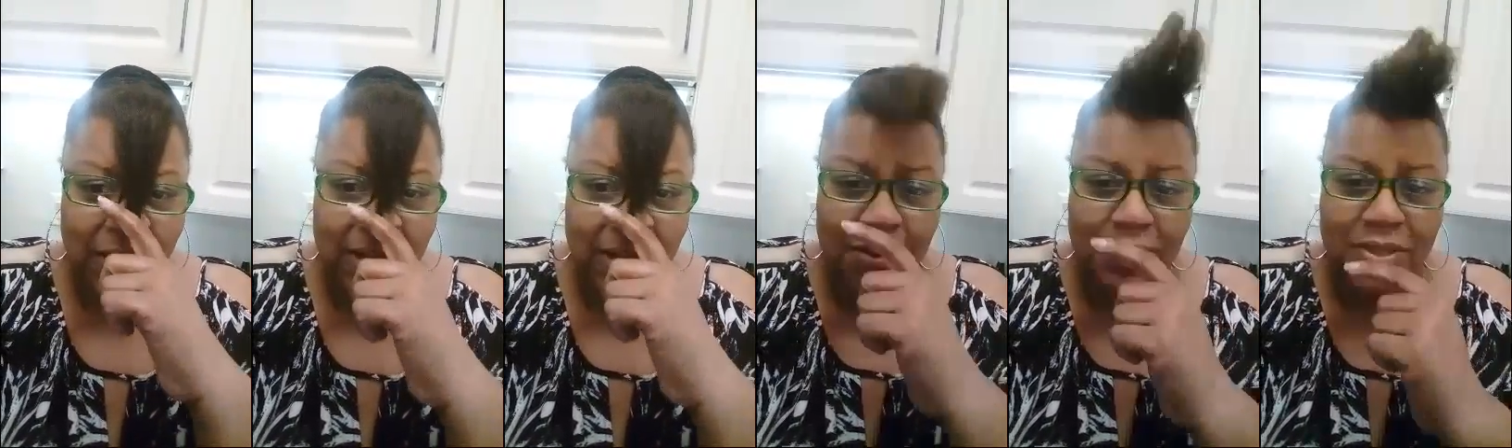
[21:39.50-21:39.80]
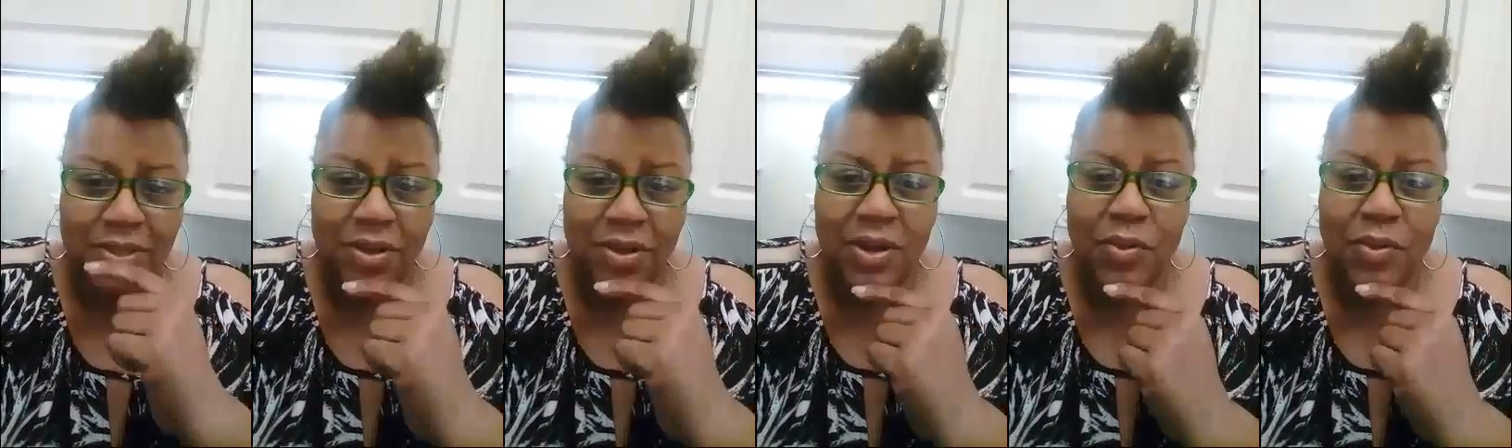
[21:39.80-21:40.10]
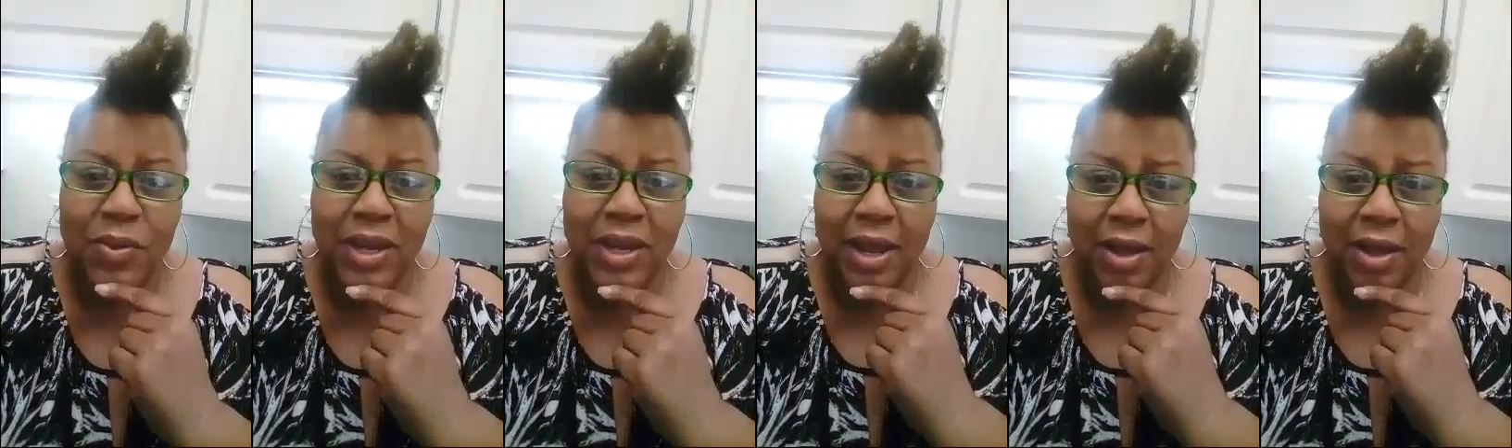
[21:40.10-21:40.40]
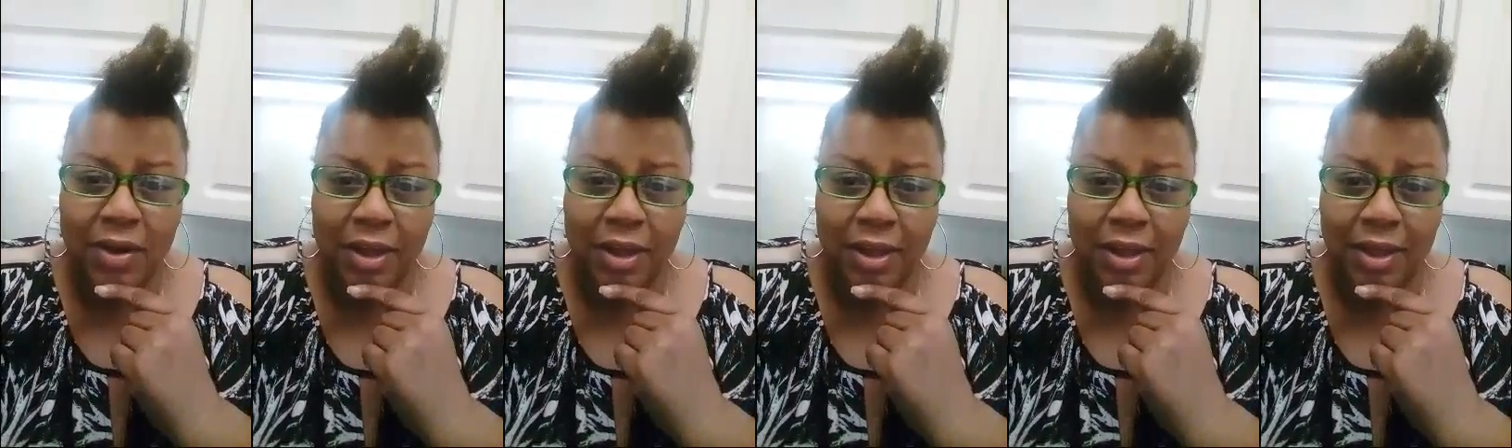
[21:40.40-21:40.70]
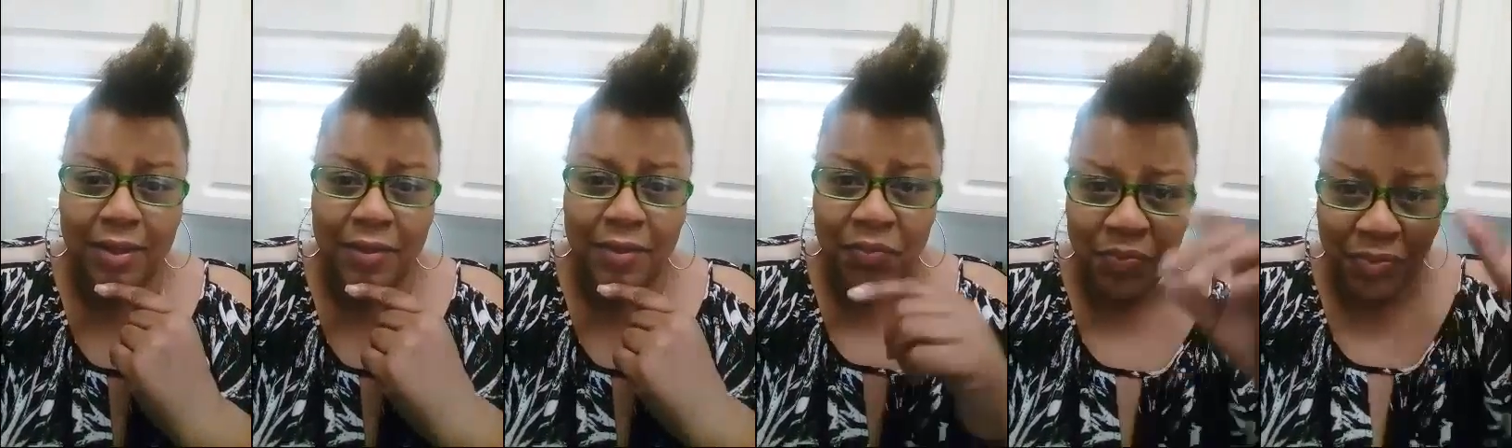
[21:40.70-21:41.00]
and it was all the way down
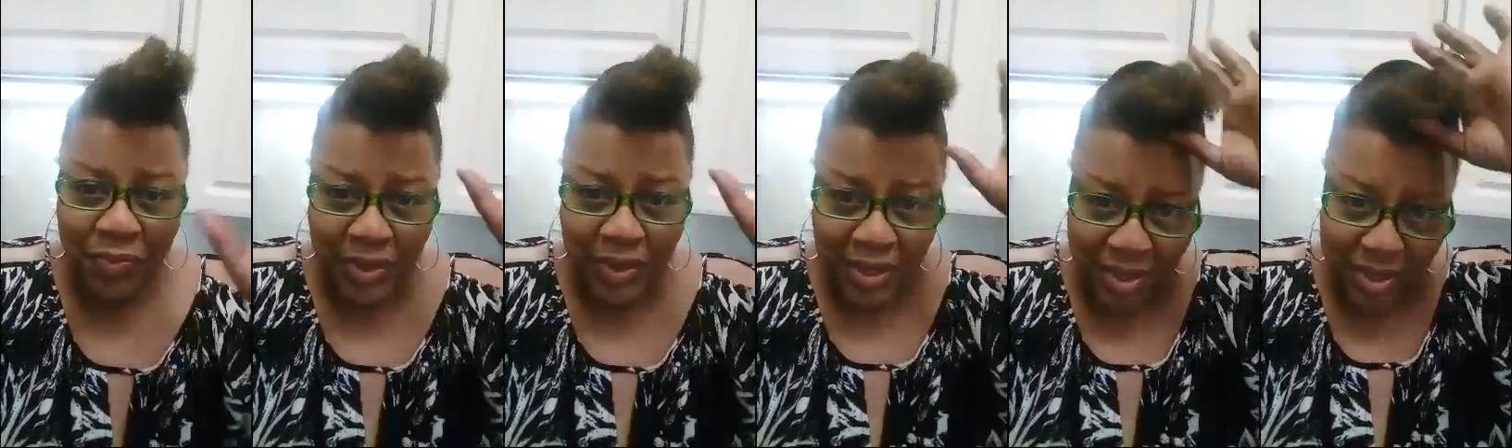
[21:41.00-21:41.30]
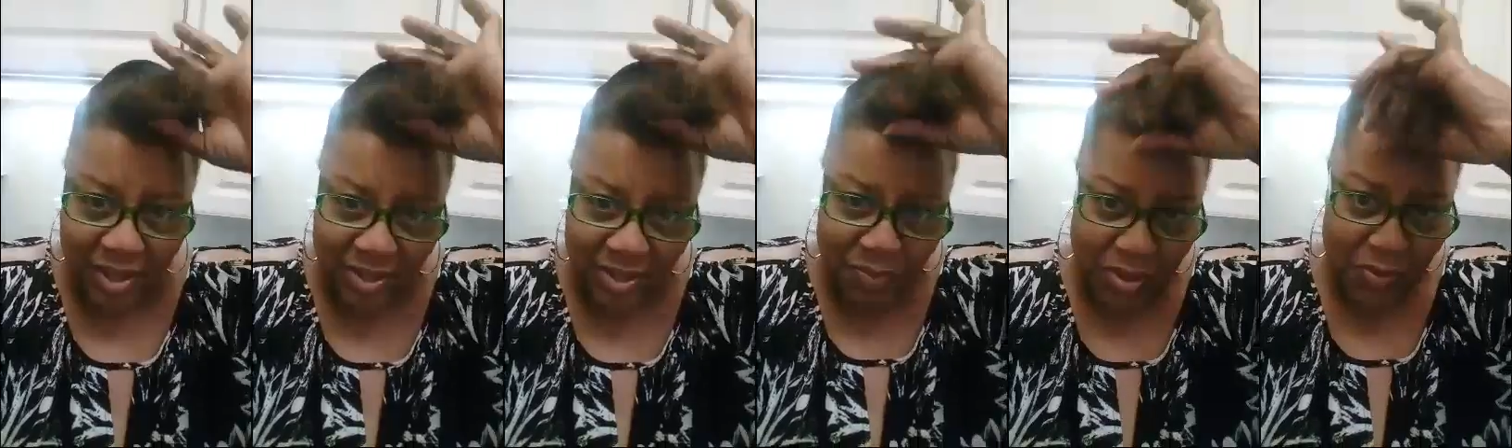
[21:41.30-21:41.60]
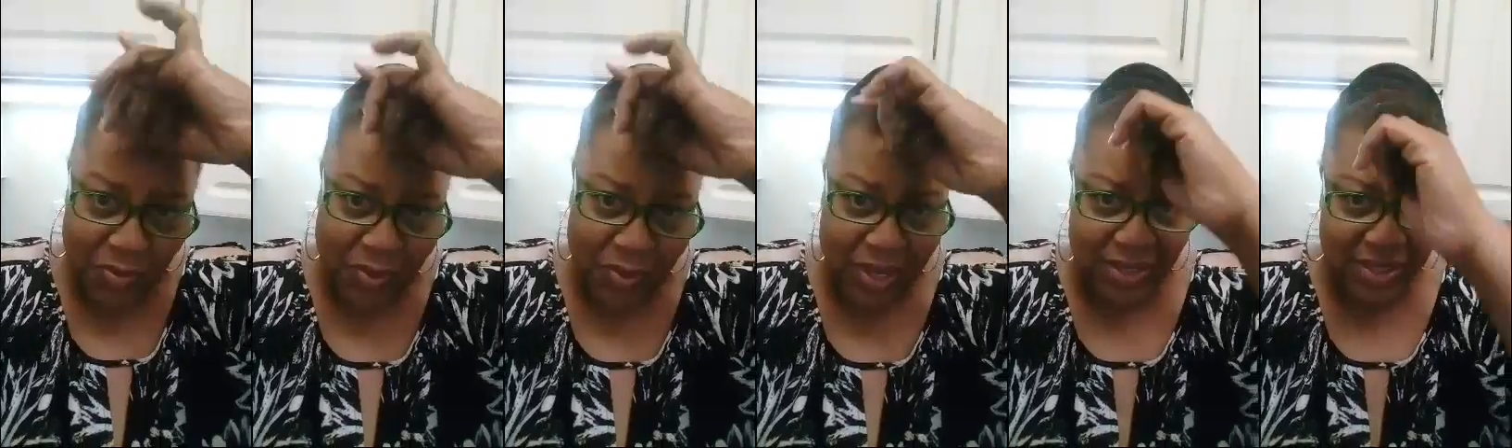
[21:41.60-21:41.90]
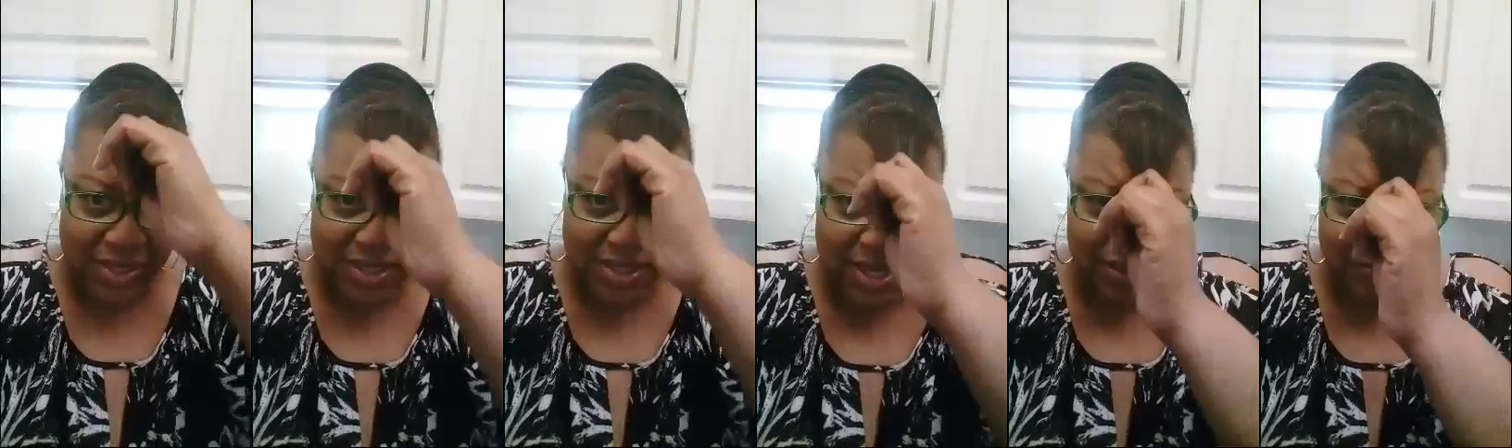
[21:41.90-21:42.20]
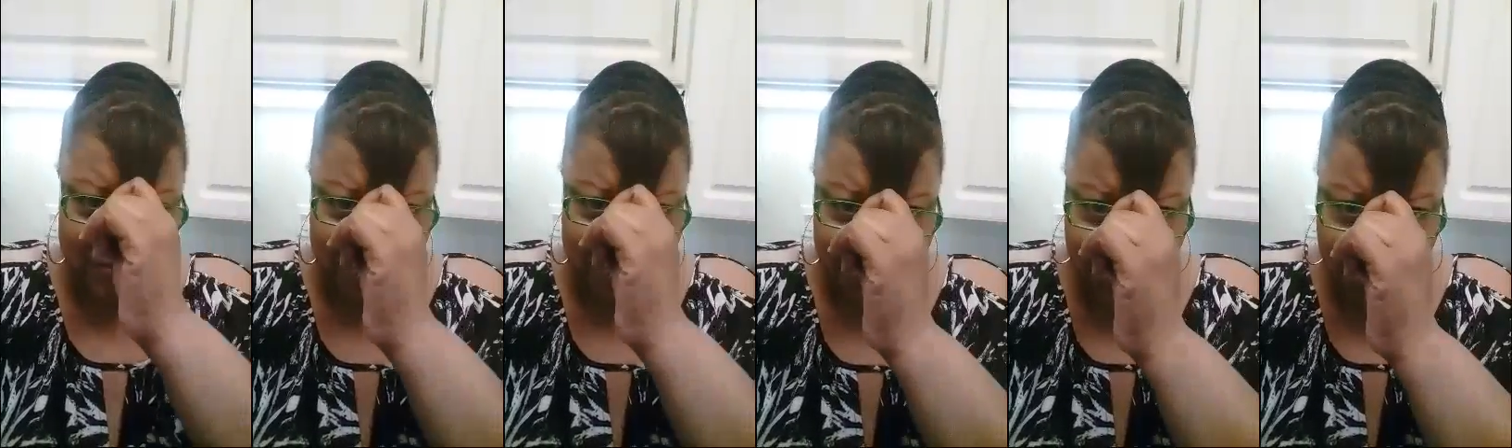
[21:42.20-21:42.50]
here. But we could see.